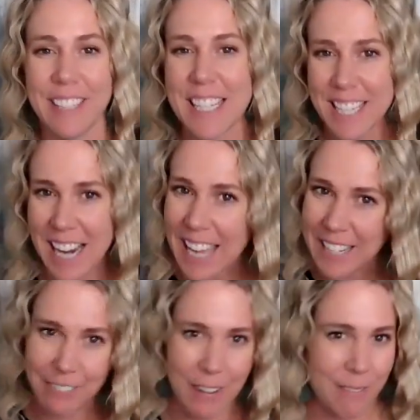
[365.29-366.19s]
Raise your
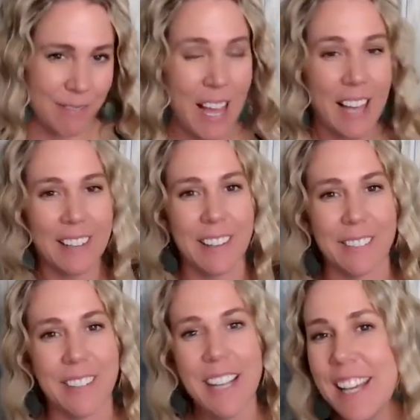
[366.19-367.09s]
hand if I'm not
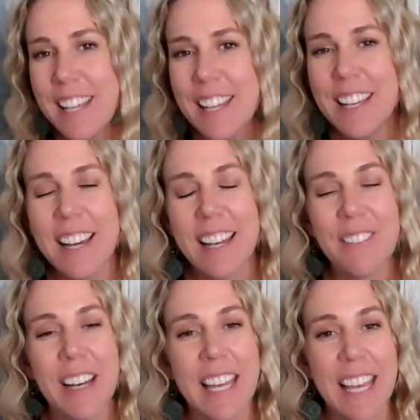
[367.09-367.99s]
alone.
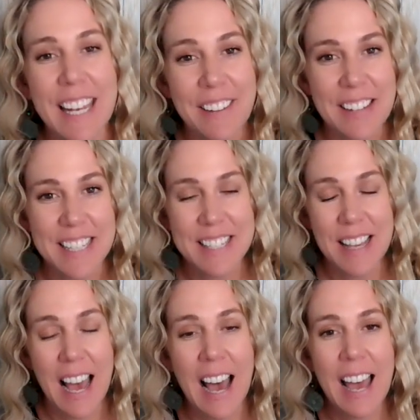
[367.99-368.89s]
But anyways,
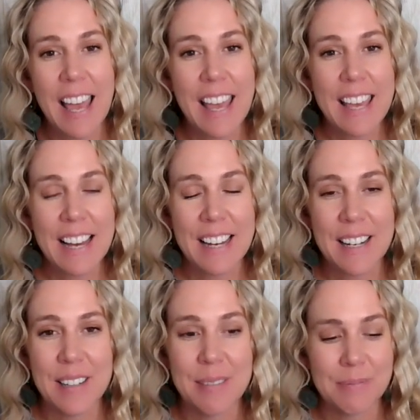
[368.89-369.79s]
I
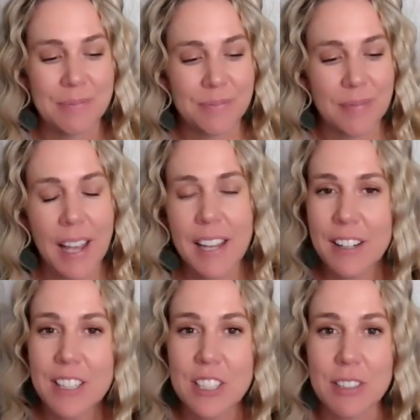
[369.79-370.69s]

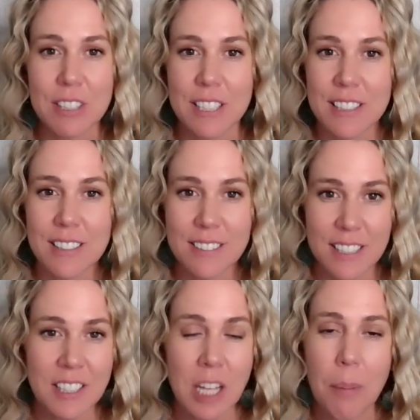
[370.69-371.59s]
encourage you just
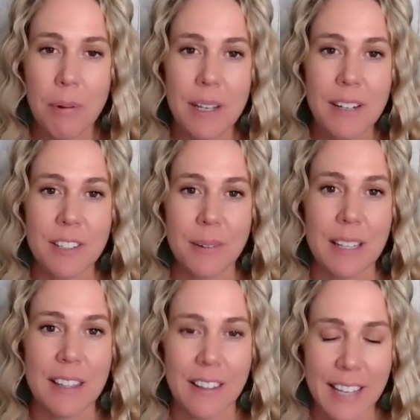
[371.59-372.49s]
to stop what you're
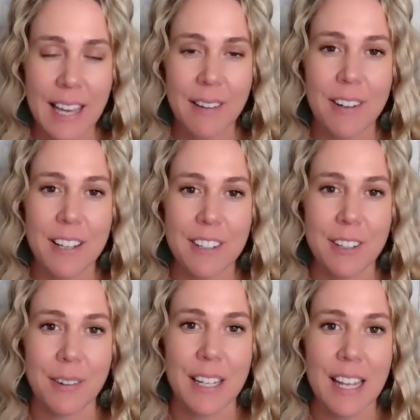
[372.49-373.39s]
doing, look at what you're
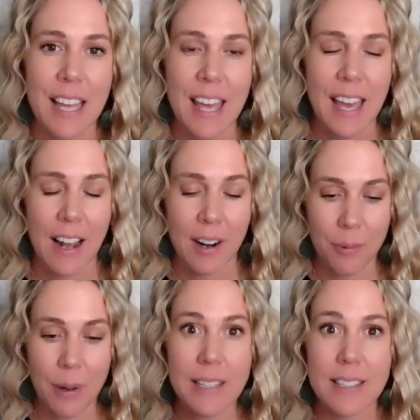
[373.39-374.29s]
doing
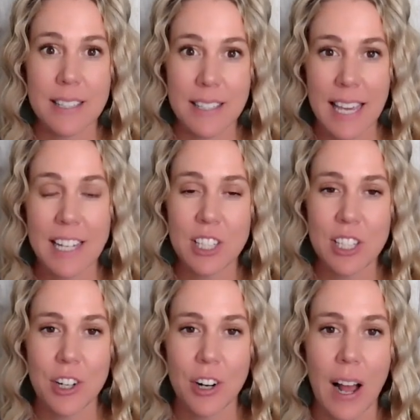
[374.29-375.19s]
or what's
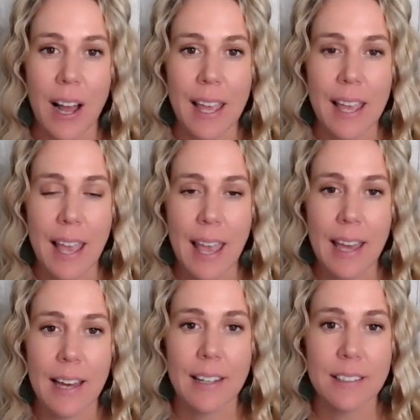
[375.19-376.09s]
catching your eye
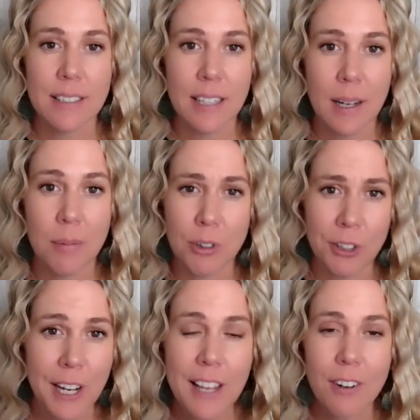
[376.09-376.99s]
and
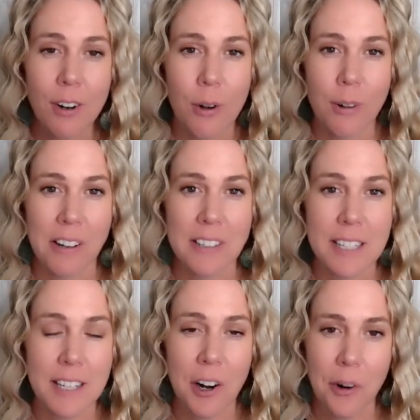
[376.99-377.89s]
create your own
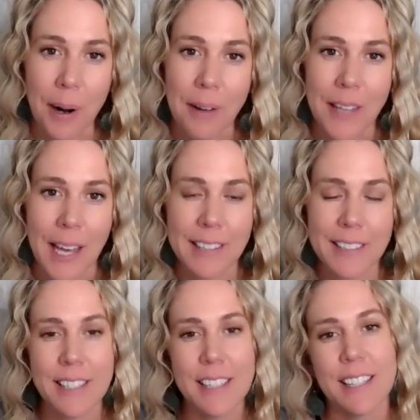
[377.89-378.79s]
content around that.